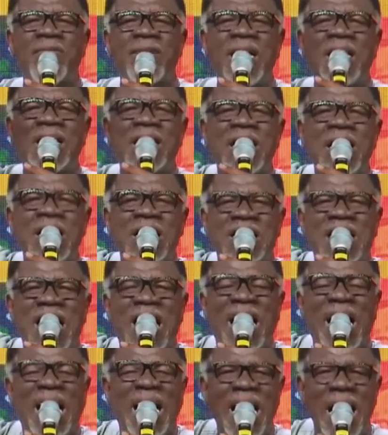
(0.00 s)
wearing
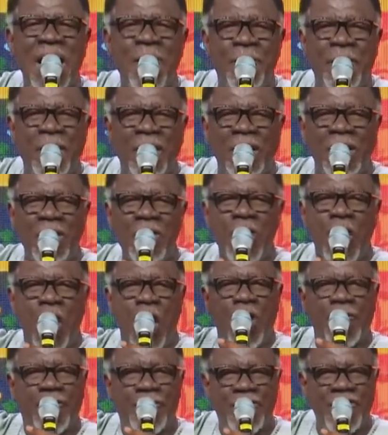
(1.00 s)
the
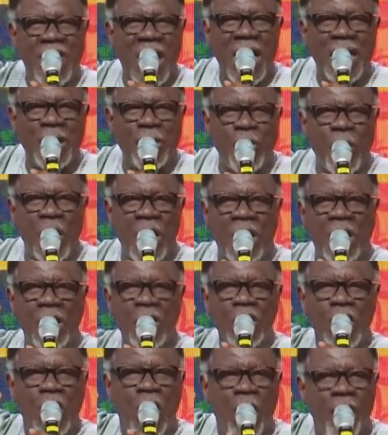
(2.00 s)
label of third
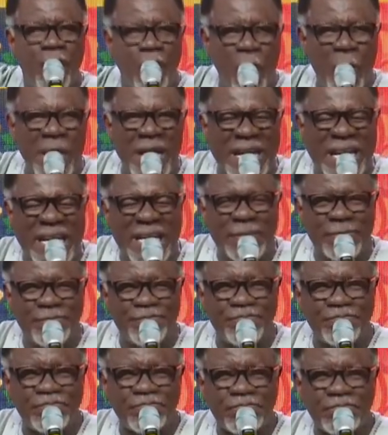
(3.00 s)
world, of weak,